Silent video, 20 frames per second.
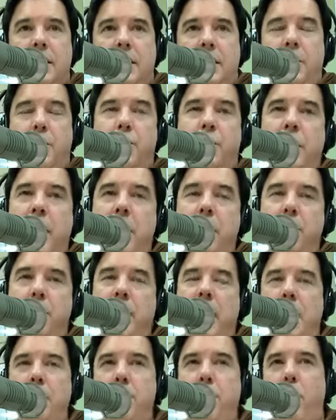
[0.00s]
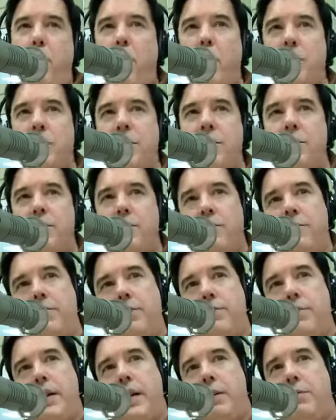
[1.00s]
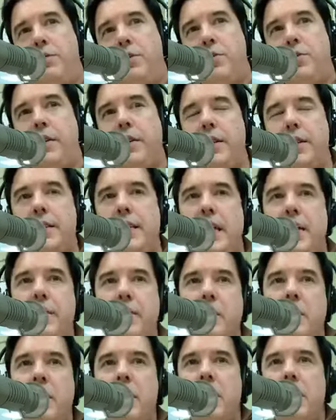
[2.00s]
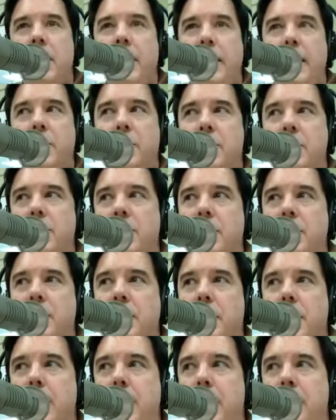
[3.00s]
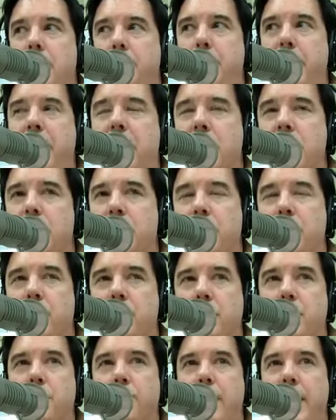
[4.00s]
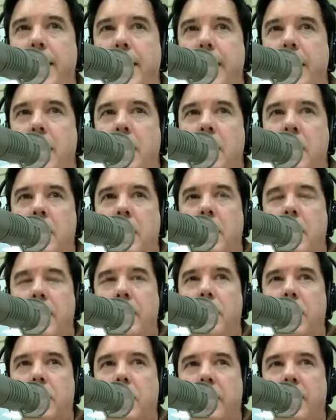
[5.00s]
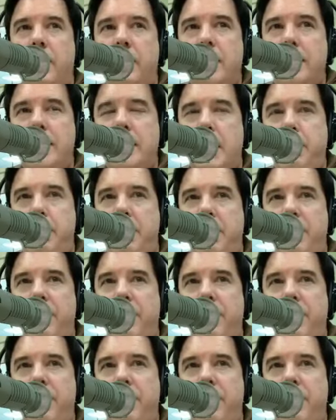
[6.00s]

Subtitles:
You know, when I pause when I'm doing this, Heather, it's because there's too many of your loved ones stepping